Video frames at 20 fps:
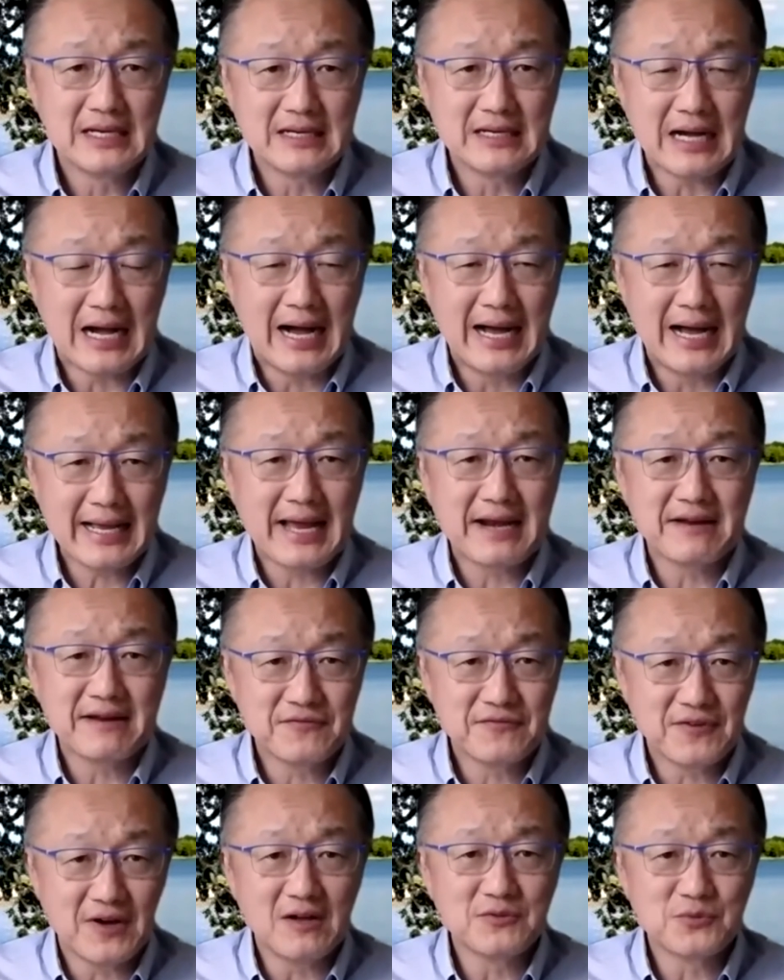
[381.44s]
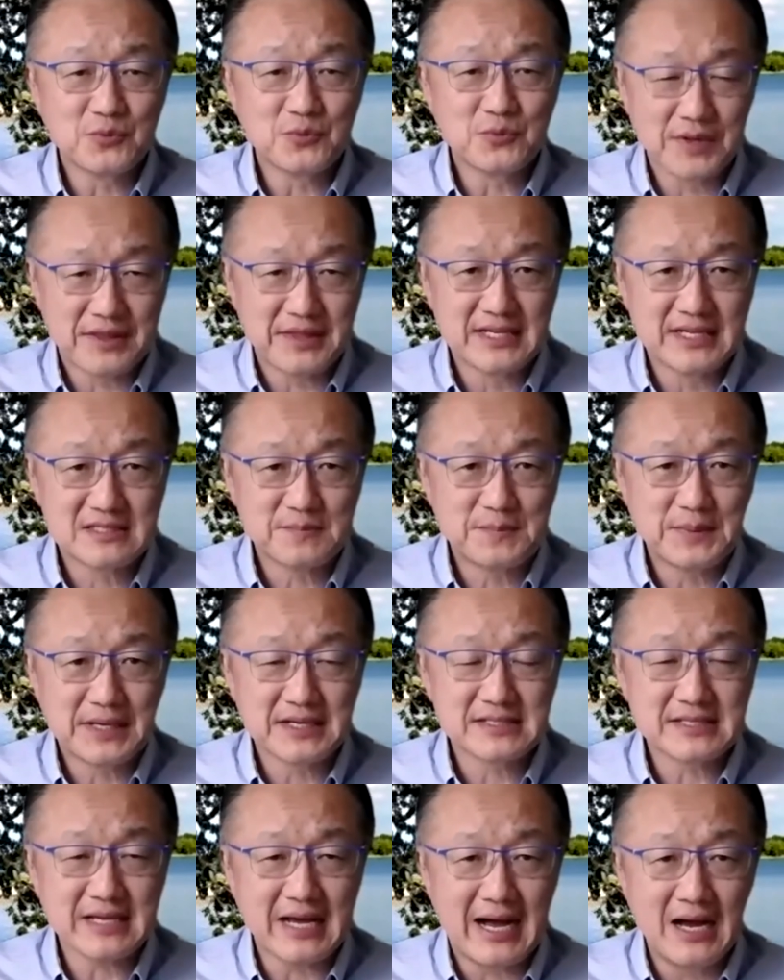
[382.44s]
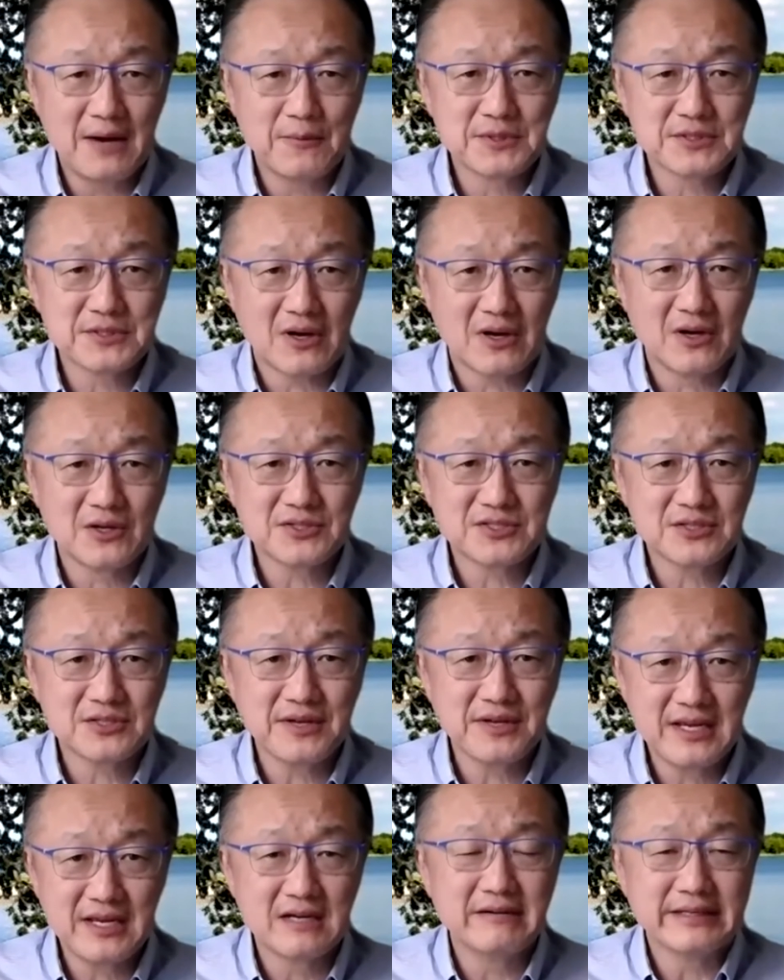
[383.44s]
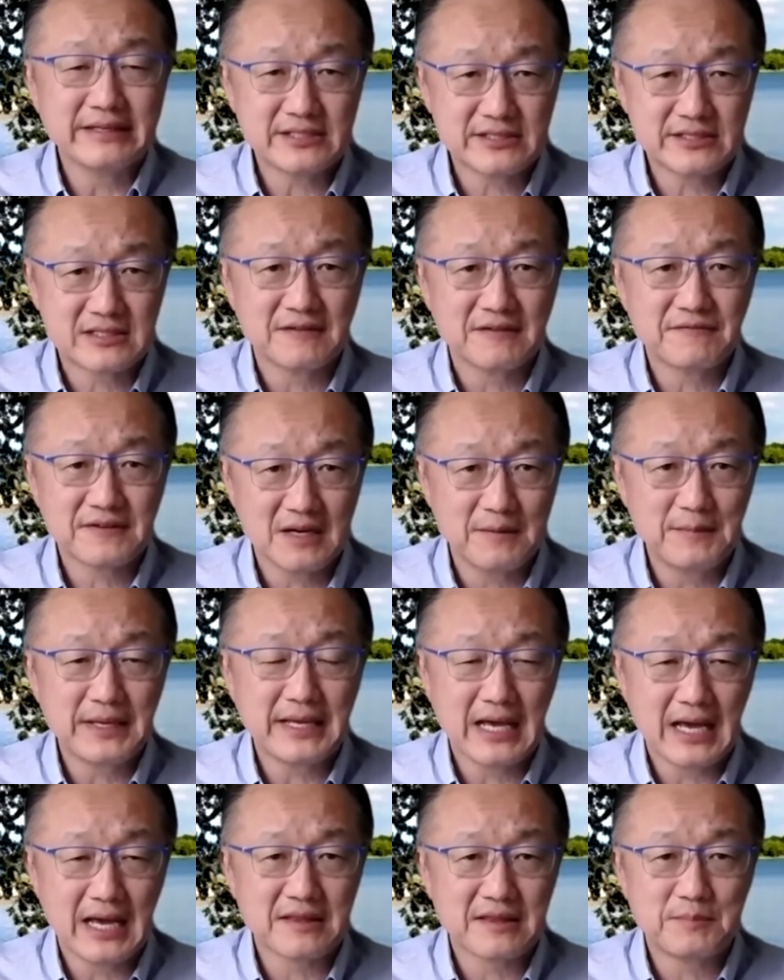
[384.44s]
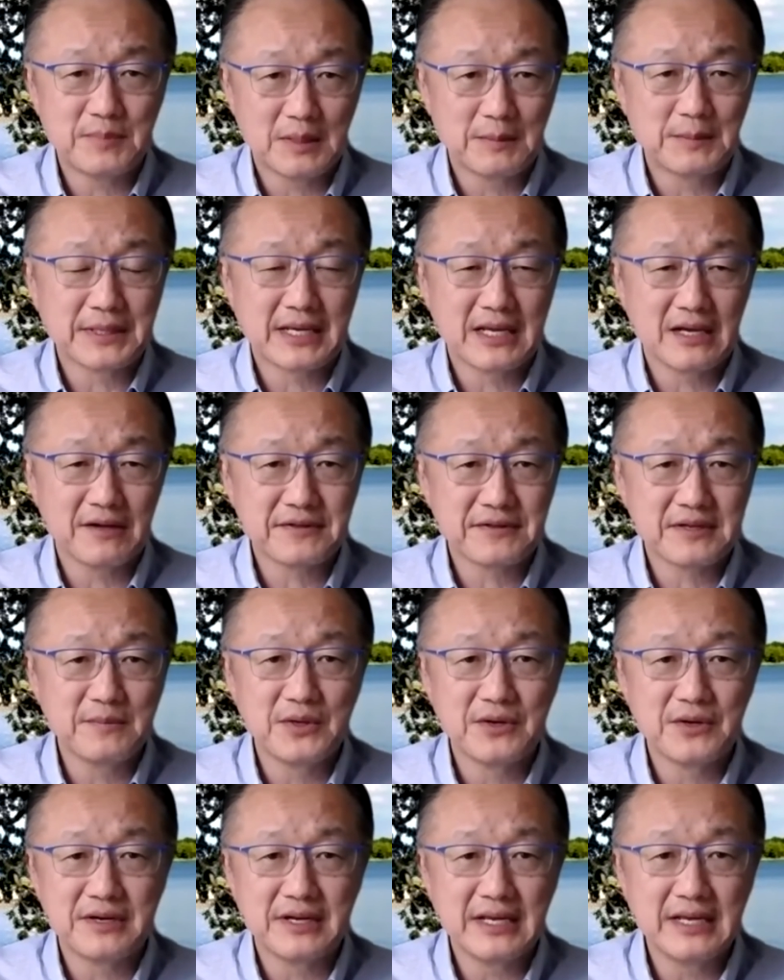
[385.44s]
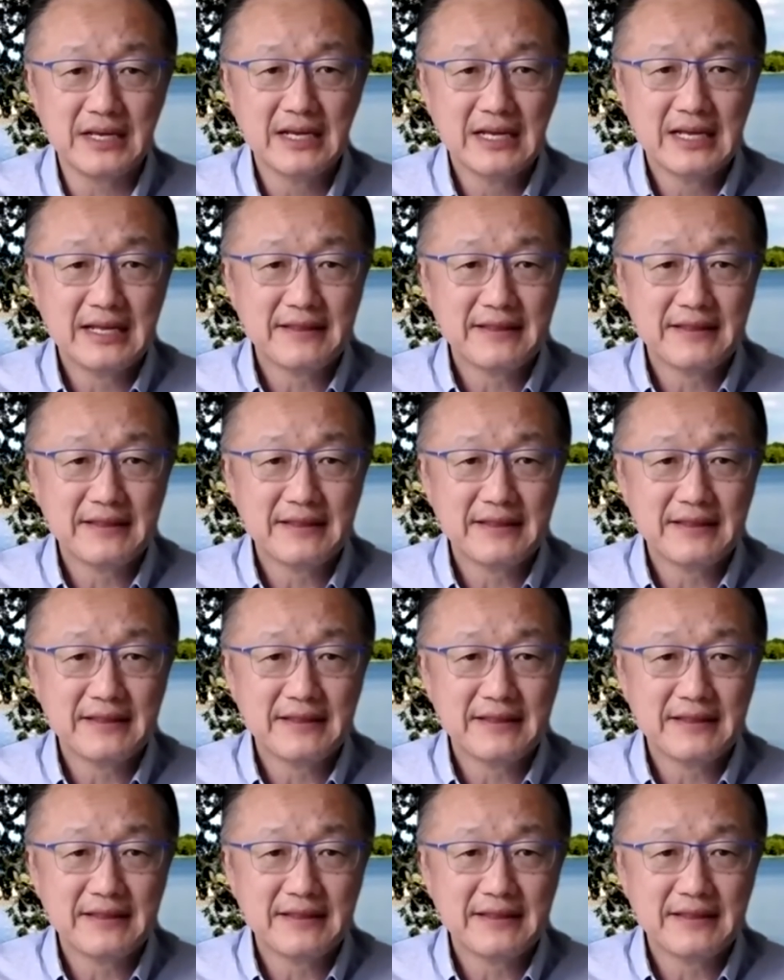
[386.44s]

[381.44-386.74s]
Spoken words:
I got involved with this because I was also hearing stuff coming out of the public health community